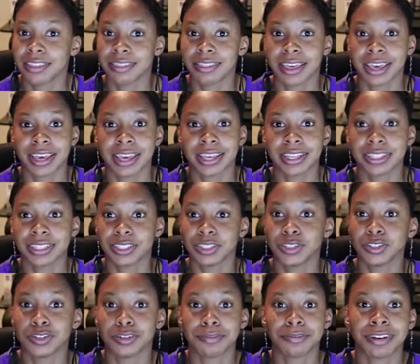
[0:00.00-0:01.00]
that
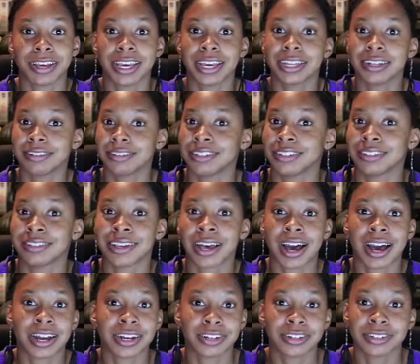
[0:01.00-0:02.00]
your fan
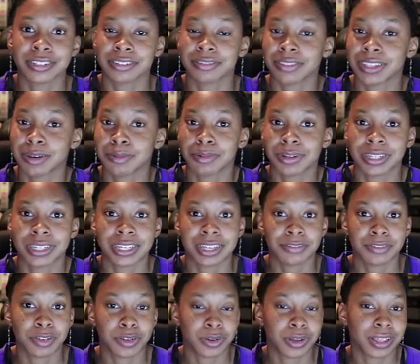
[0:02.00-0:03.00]
desires. If they want to
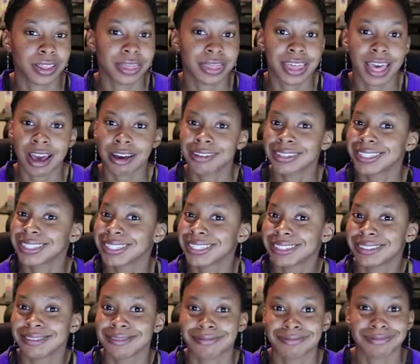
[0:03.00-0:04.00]
give you
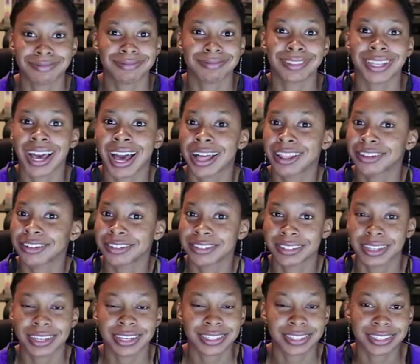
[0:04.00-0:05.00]
$1,000,
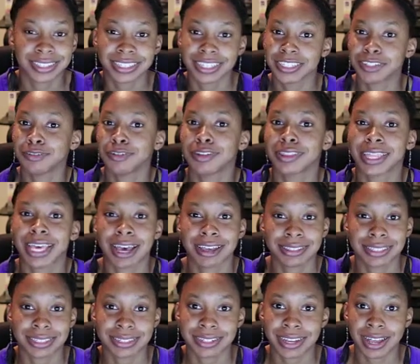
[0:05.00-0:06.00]
they can send you
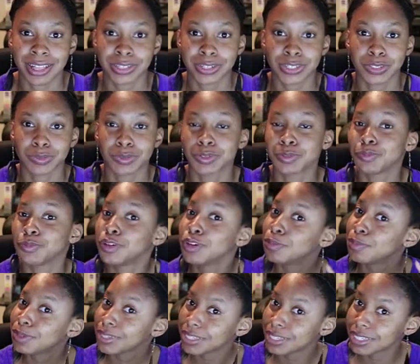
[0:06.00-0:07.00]
$1,000, which
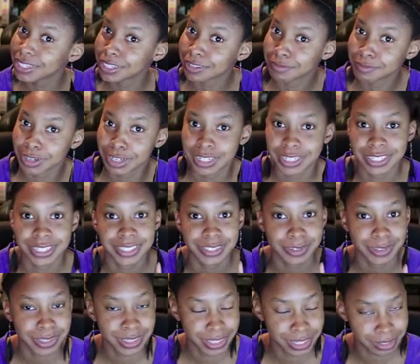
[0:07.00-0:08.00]
will be converted
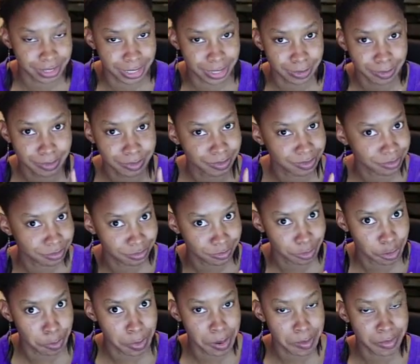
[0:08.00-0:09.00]
into Ethereum.
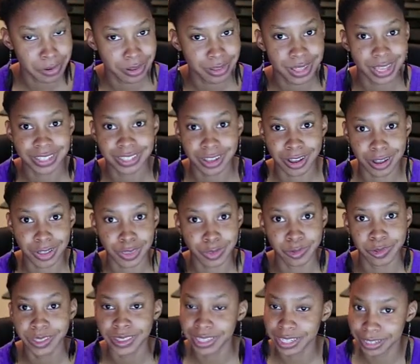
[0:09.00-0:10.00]
Remember, that's all
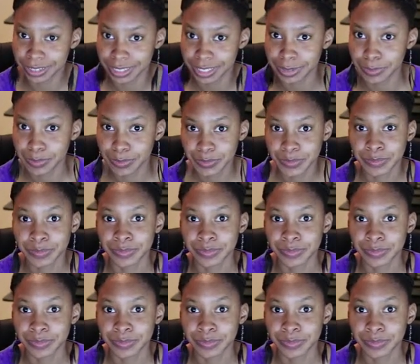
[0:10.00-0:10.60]
through Ethereum.